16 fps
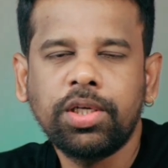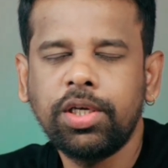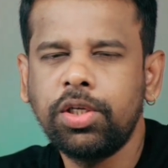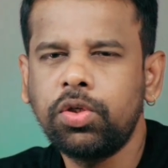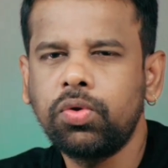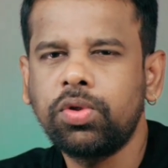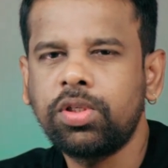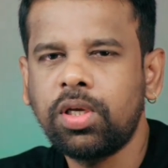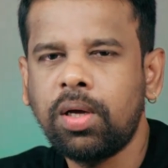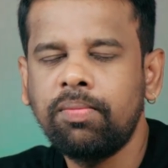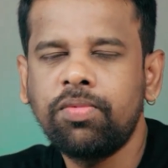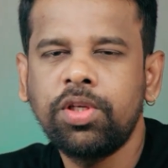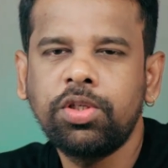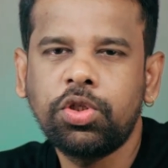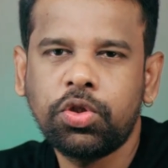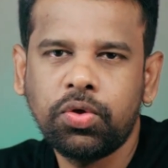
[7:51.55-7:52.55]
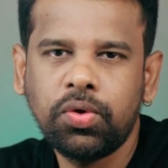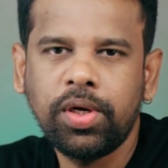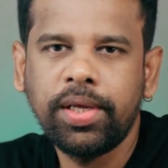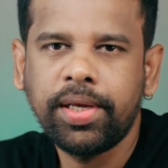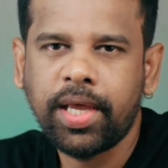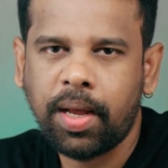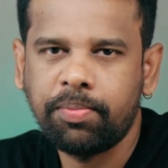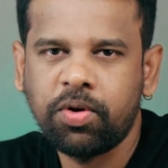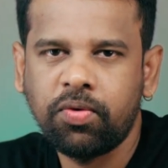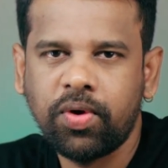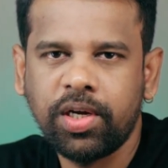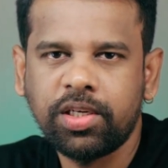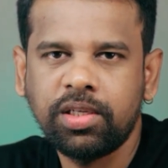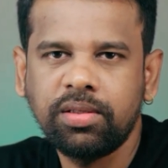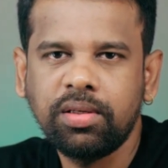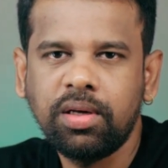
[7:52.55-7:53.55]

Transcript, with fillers: into something truly captivating.